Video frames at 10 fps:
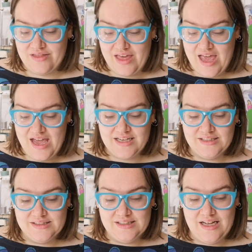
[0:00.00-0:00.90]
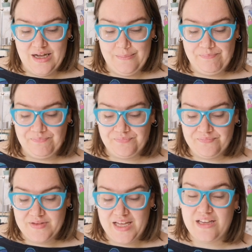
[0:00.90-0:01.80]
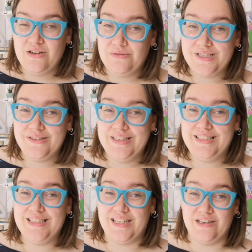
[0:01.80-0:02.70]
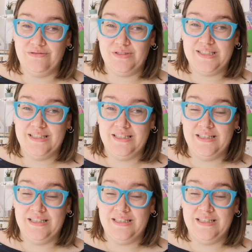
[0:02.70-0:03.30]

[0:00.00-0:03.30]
there. It can also lead to guilt.